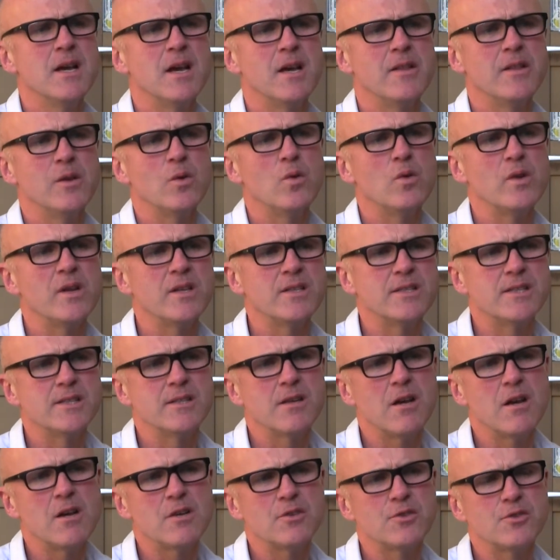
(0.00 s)
The audience
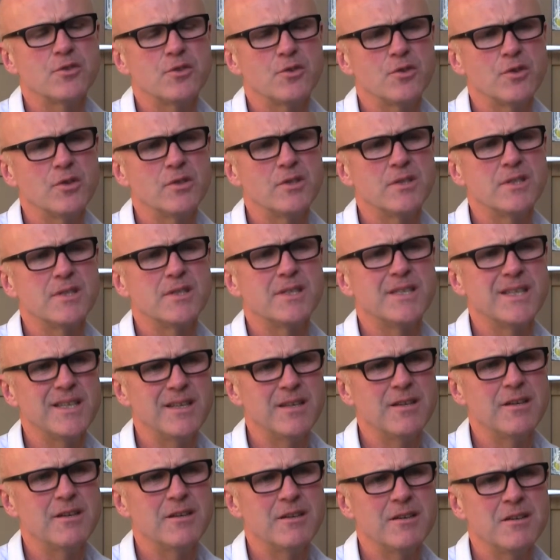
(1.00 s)
is asked to
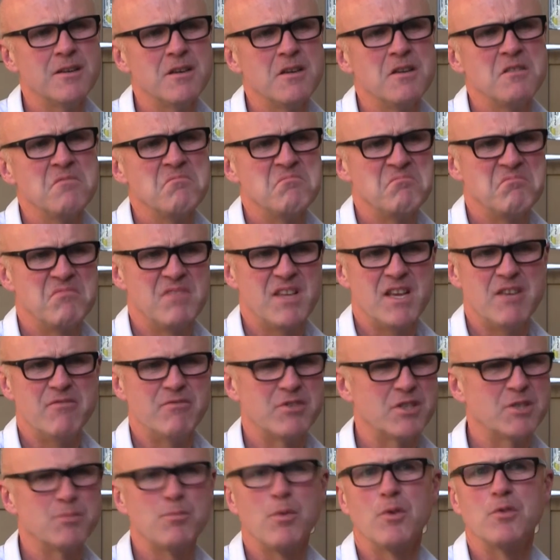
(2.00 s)
consider their
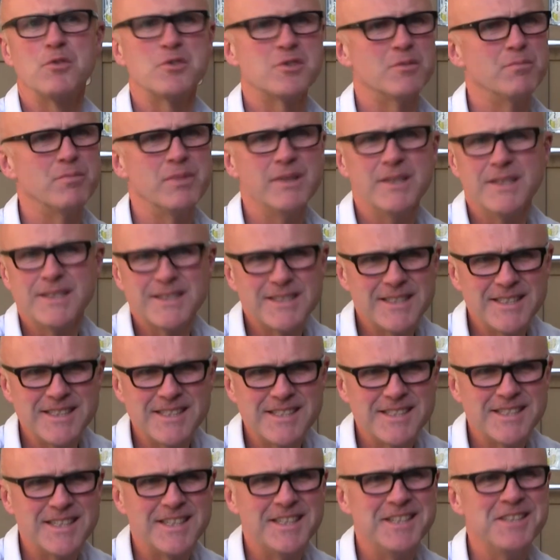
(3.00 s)

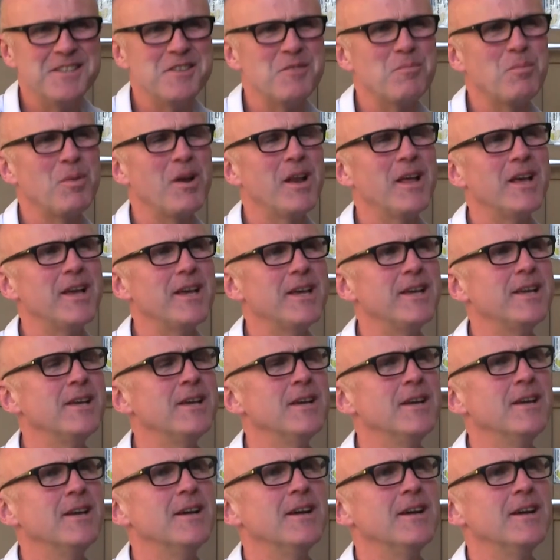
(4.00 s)
responsibilities in the play.